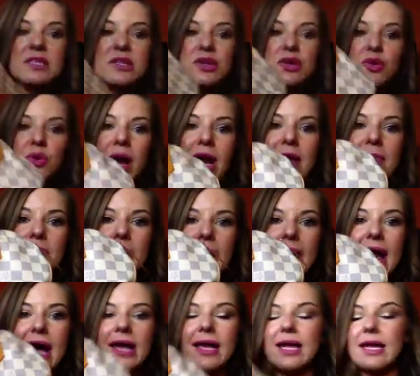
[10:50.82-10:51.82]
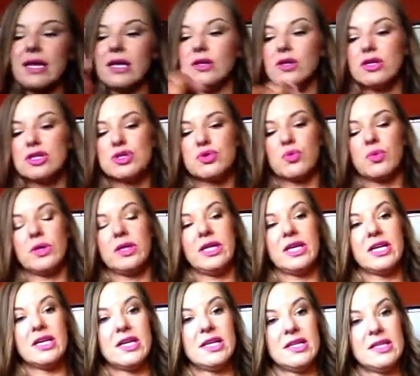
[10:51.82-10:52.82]
a great bag and it looks really
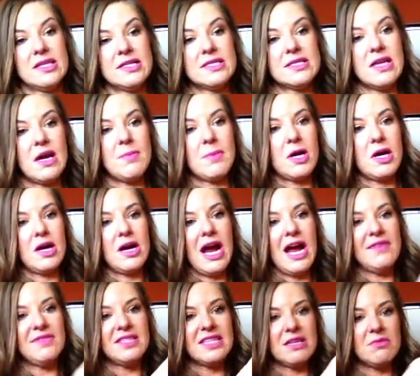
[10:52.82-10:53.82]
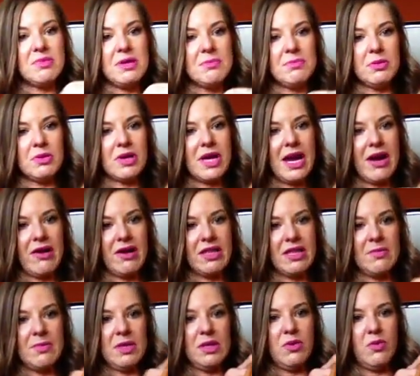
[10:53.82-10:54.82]
good in the summer. I've seen people carry
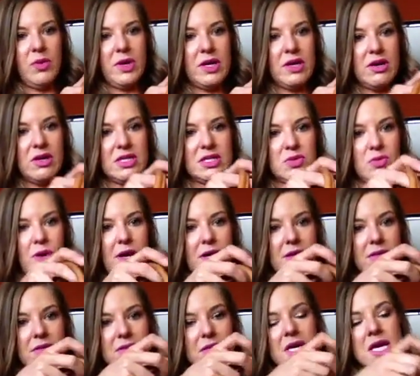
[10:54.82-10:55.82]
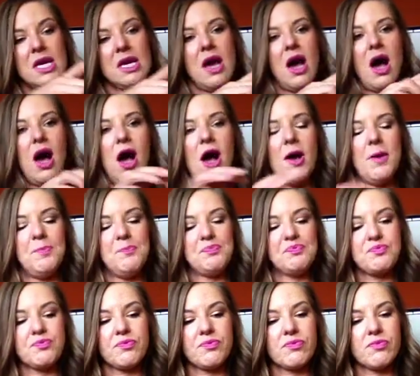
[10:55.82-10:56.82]
them in the winter as well. Um,
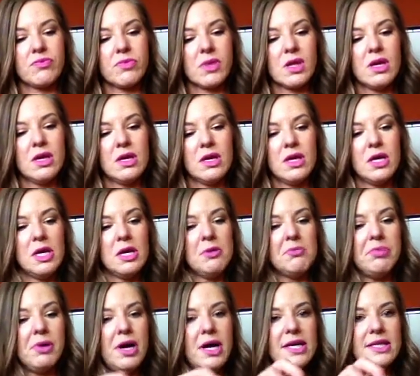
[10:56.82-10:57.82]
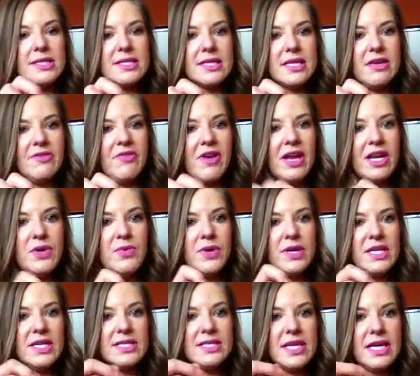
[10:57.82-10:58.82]
but if anyone
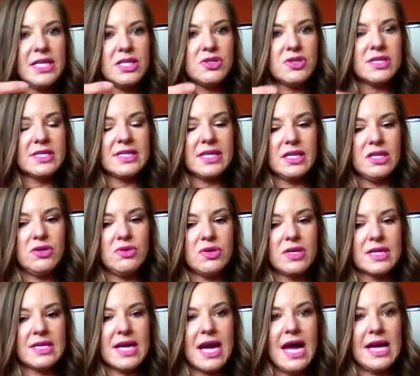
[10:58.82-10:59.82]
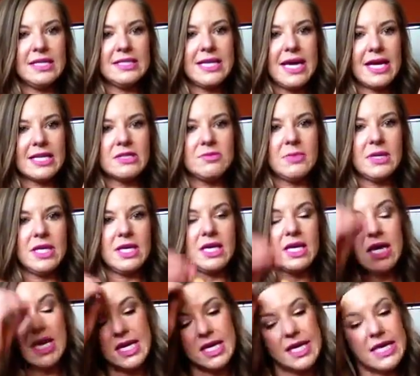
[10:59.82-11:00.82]
is interested, you can contact
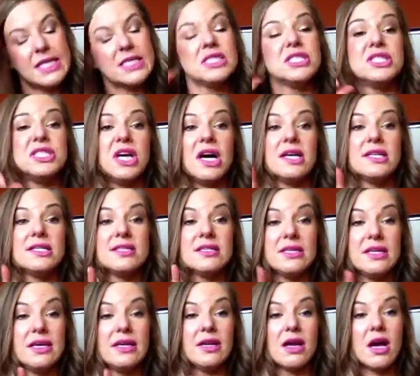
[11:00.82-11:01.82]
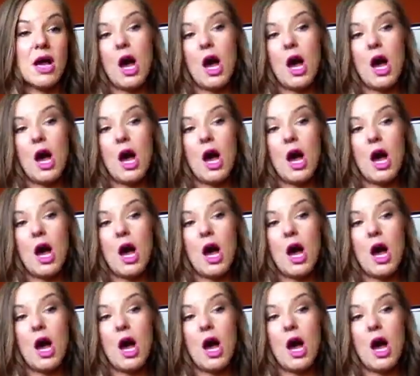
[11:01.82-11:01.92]
me. It does need a